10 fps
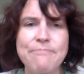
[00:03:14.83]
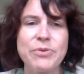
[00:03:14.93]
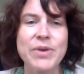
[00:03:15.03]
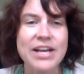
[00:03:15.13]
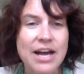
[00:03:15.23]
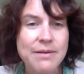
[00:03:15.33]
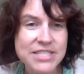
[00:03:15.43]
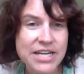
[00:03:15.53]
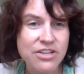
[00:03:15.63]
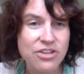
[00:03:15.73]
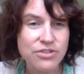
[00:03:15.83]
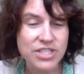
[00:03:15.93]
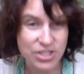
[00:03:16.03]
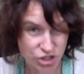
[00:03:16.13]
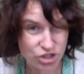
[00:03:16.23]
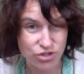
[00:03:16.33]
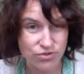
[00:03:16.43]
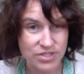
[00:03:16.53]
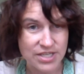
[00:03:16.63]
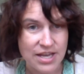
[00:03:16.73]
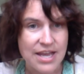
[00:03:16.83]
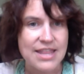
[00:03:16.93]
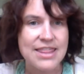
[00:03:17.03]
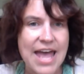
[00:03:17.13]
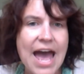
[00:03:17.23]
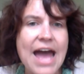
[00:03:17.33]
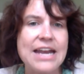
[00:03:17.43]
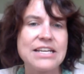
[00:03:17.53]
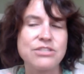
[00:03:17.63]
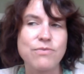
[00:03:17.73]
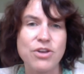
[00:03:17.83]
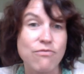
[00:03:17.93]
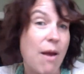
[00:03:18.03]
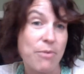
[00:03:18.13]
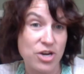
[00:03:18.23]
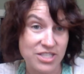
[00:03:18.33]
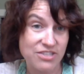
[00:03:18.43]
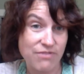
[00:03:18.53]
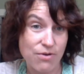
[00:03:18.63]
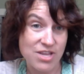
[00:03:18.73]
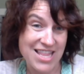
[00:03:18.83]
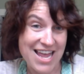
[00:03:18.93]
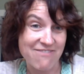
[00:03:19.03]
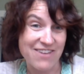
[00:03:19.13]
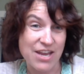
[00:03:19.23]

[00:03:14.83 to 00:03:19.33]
And when it comes down to those issues, that is where the rubber hits the road in life.